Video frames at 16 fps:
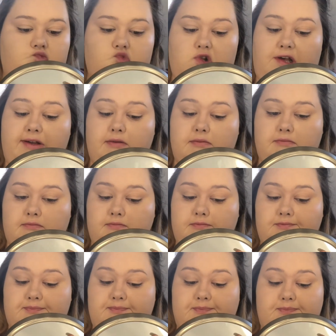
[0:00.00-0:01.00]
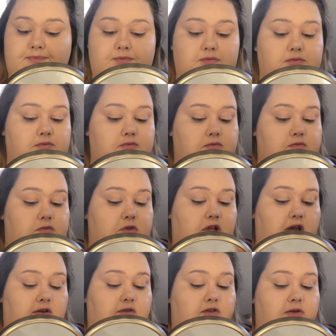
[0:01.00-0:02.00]
Yeah,
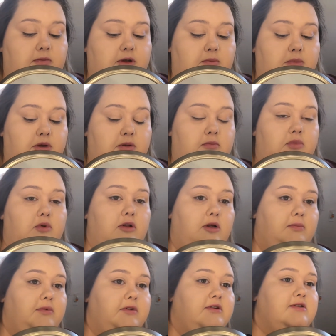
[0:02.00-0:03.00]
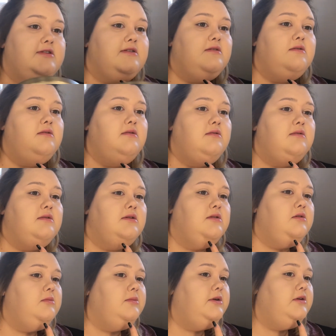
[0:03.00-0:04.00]
covered my pimple up. There's still a
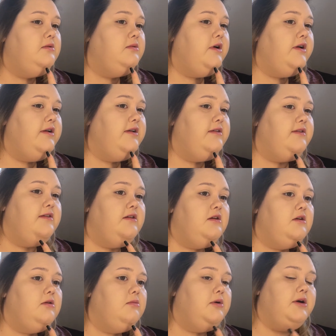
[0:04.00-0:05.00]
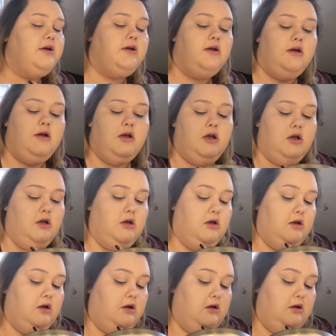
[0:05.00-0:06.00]
little bit of redness there, but
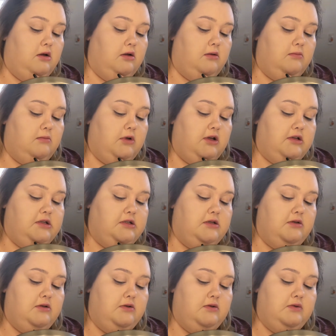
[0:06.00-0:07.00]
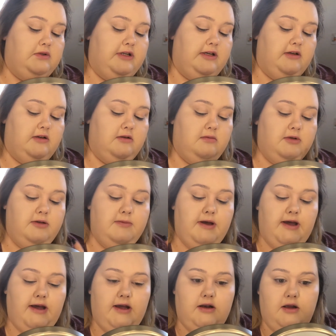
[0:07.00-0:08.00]
not too terribly
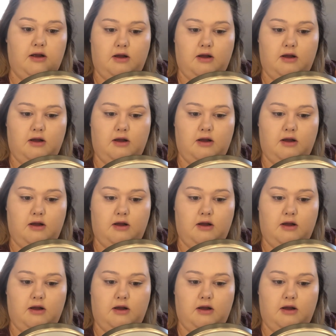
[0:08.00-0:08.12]
bad.